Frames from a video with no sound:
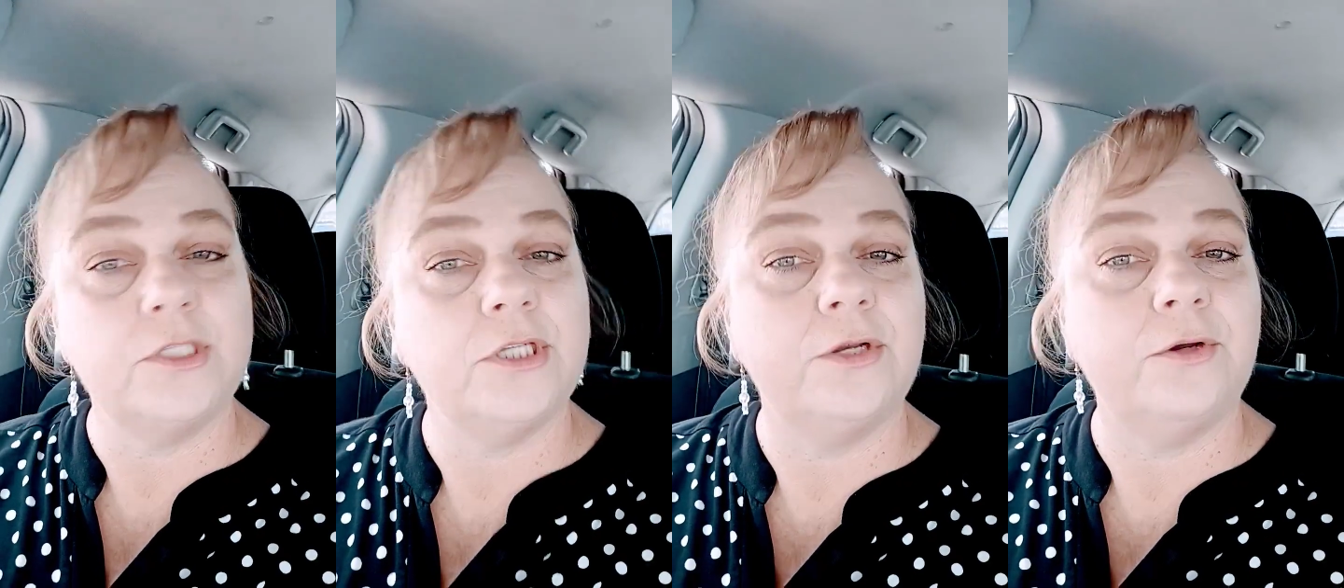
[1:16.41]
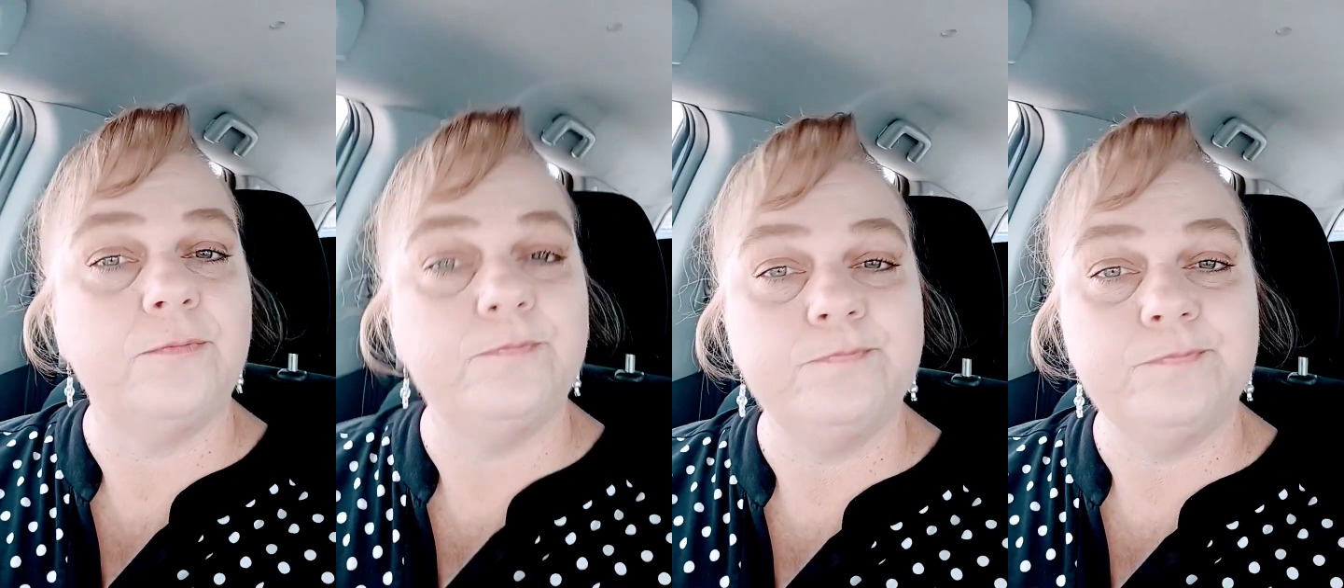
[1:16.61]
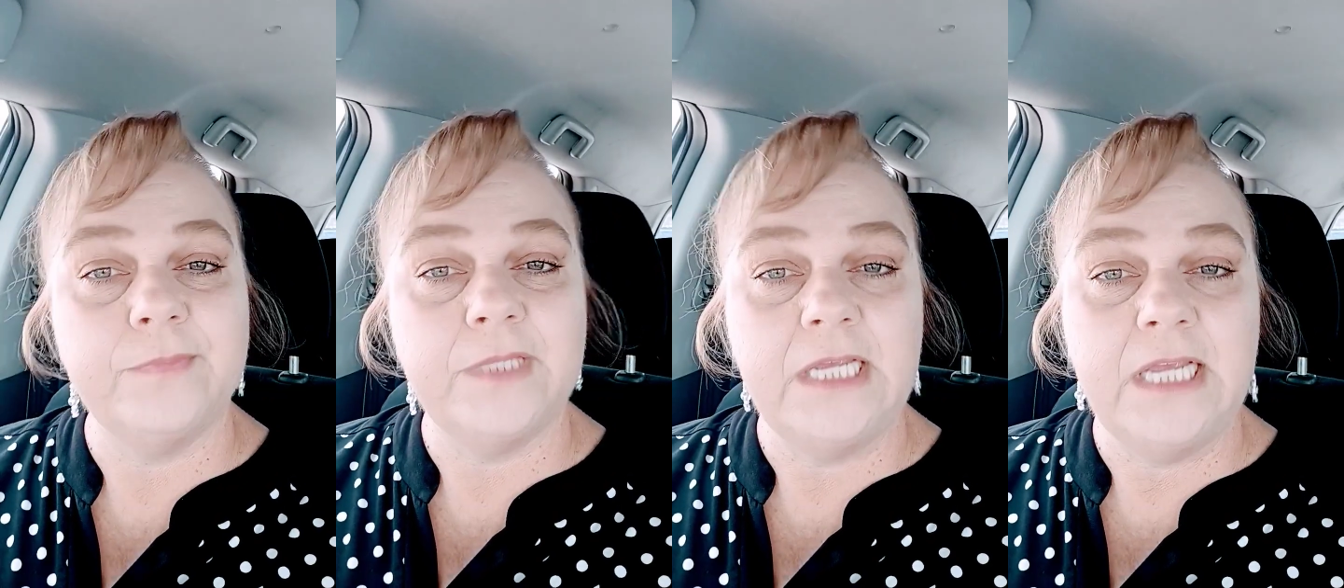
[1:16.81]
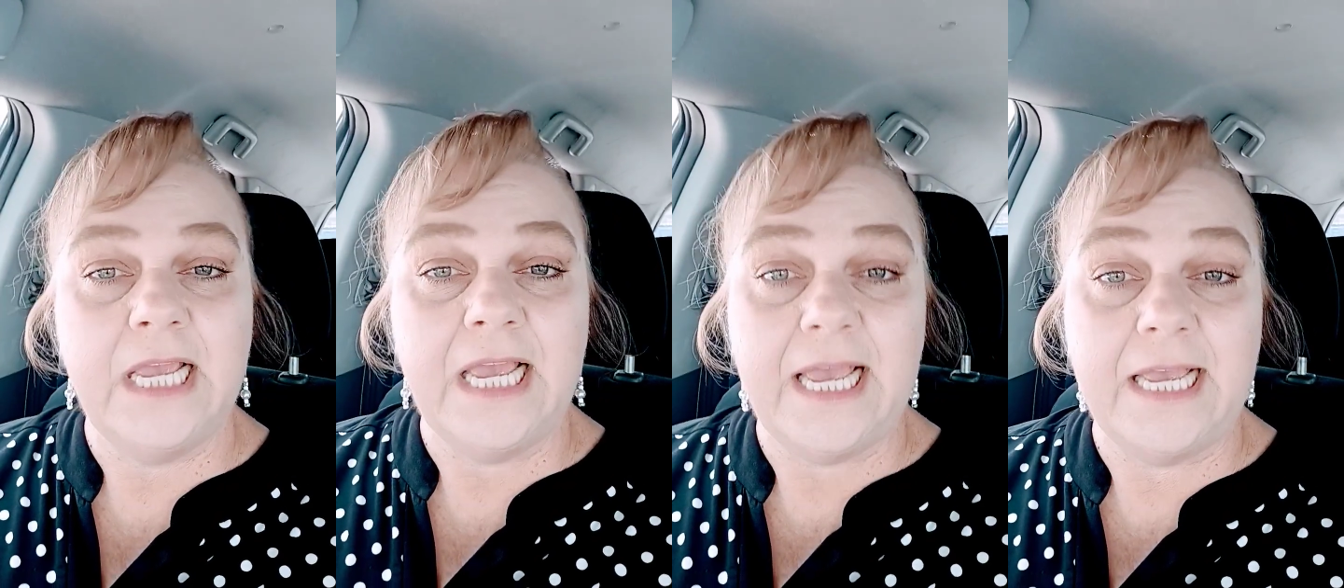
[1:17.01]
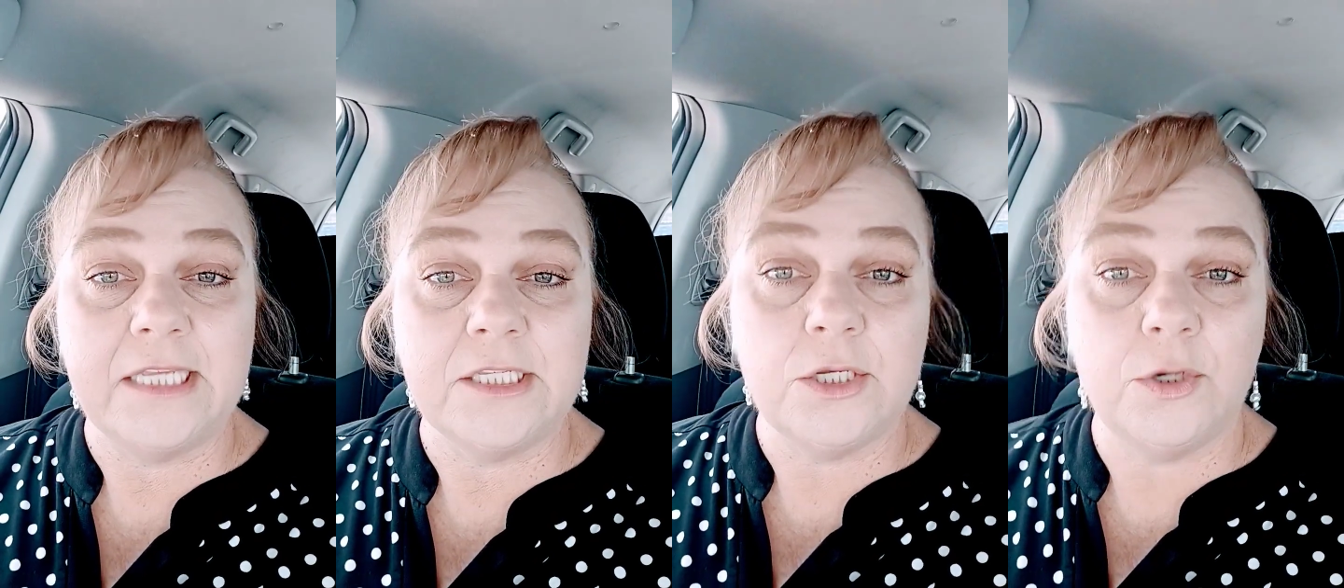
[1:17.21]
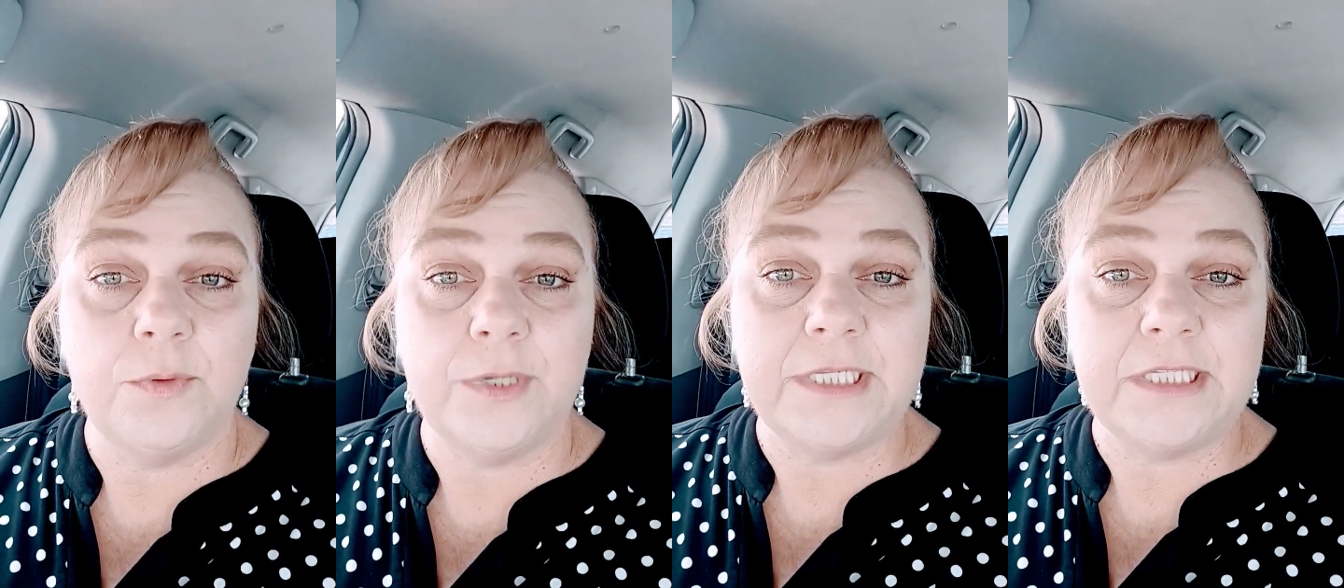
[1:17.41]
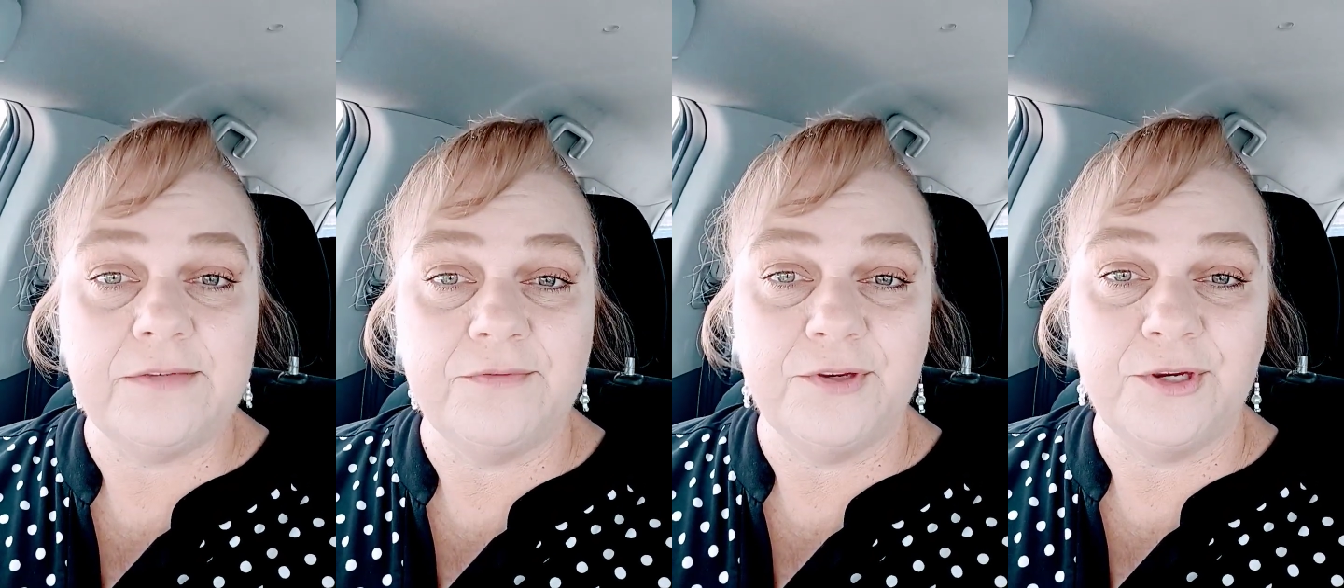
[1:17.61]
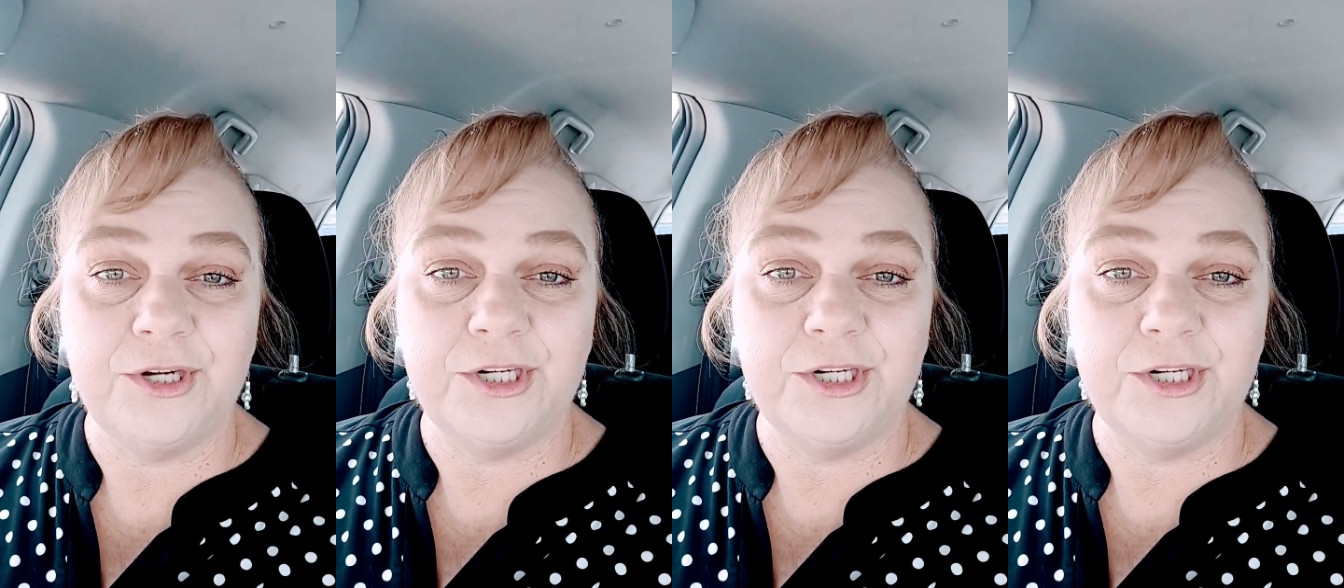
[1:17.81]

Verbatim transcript: So as always,